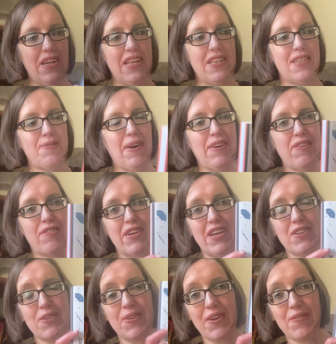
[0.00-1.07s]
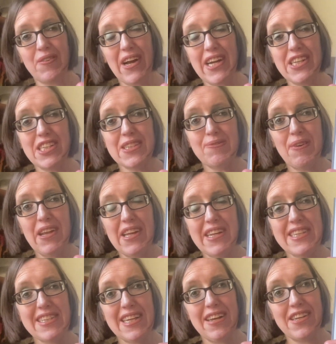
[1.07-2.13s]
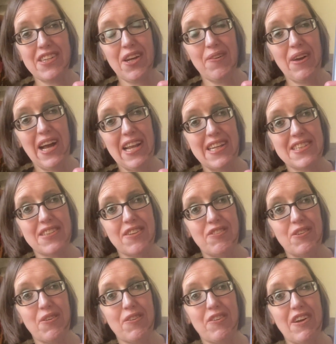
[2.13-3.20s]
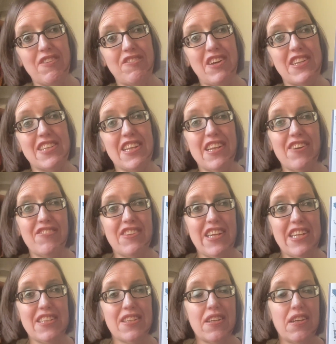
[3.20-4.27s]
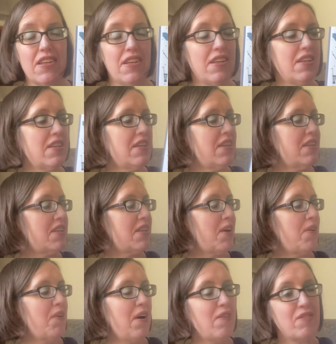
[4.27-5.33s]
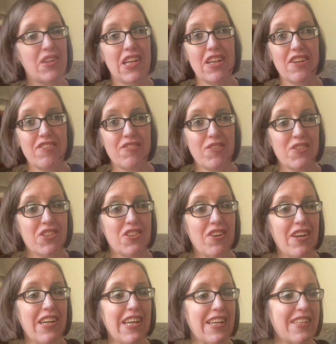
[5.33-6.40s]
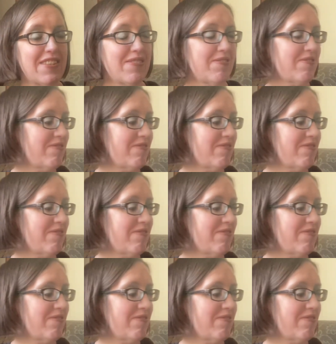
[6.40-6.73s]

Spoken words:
It's about 300 pages. But like I said, I know Alice and a few of her friends love this. So I'm really looking forward to trying it.